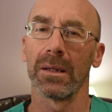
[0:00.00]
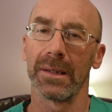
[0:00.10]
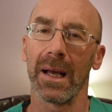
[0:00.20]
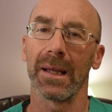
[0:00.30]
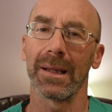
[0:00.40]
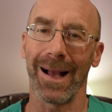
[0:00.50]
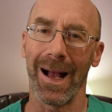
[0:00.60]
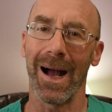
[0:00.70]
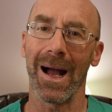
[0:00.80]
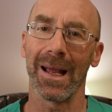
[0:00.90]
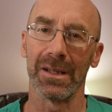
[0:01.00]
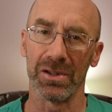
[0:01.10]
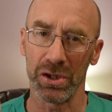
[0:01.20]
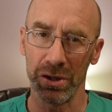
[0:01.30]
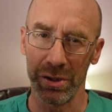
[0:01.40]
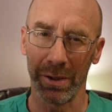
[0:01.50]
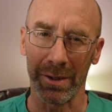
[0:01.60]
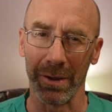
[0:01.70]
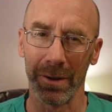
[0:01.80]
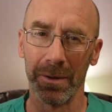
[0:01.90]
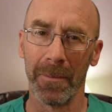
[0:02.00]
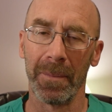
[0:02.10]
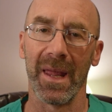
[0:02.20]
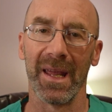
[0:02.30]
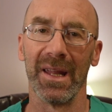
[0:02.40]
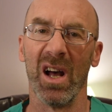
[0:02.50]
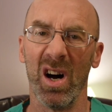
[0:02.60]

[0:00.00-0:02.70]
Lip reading: a diet high in sugar and